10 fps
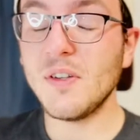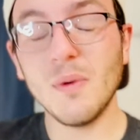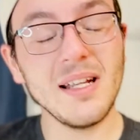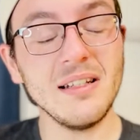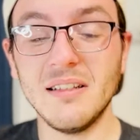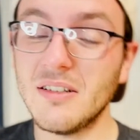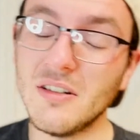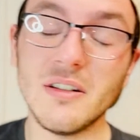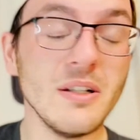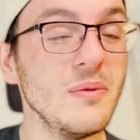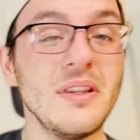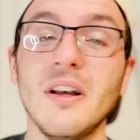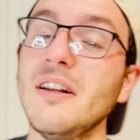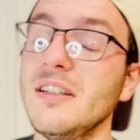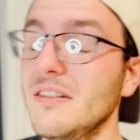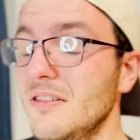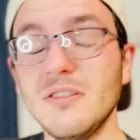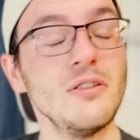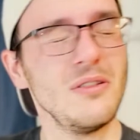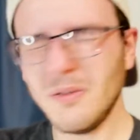you ain't cooking with onion,
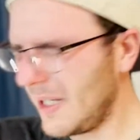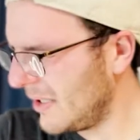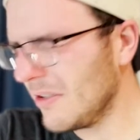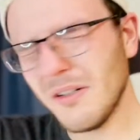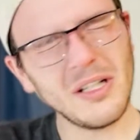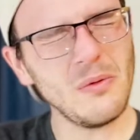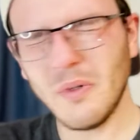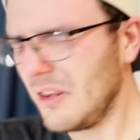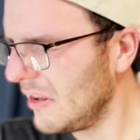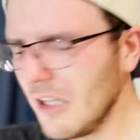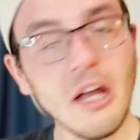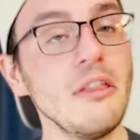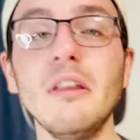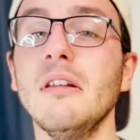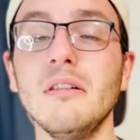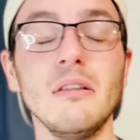you ain't cooking with nothing.